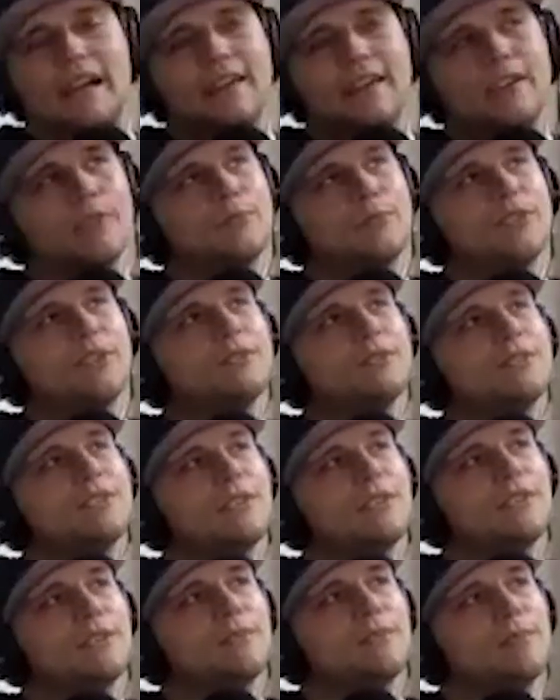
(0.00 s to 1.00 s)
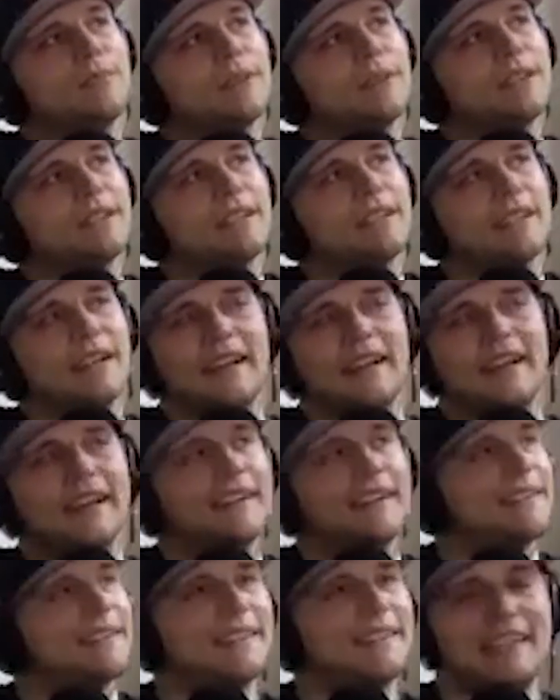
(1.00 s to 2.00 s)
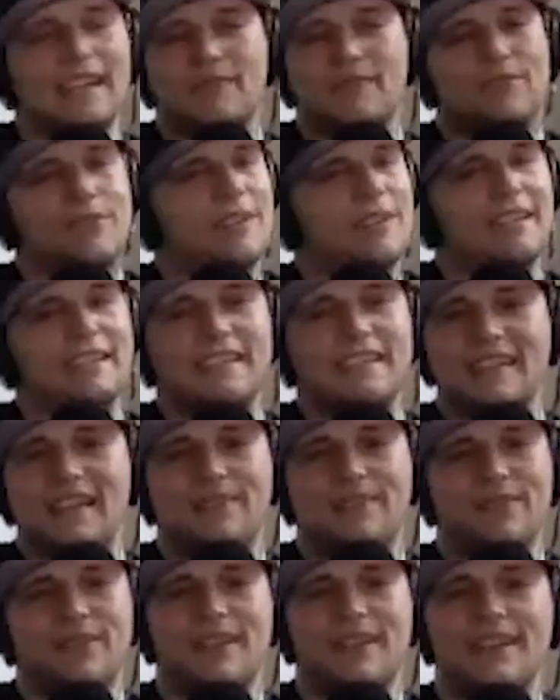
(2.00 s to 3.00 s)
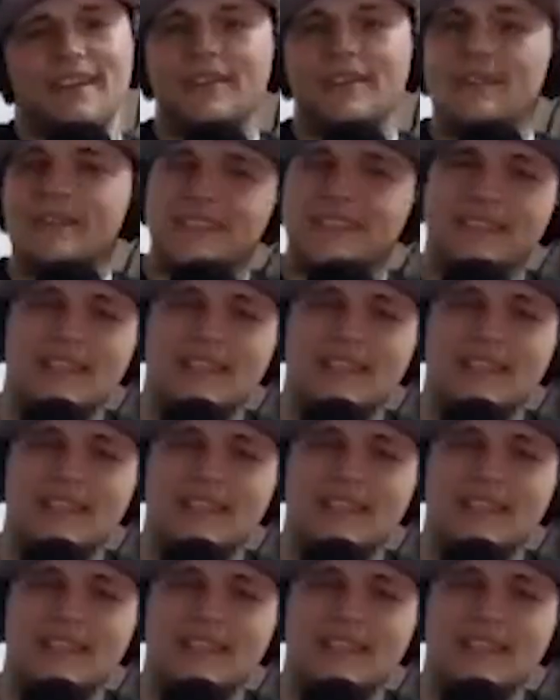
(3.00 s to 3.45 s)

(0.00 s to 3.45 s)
hope so too, but you never know.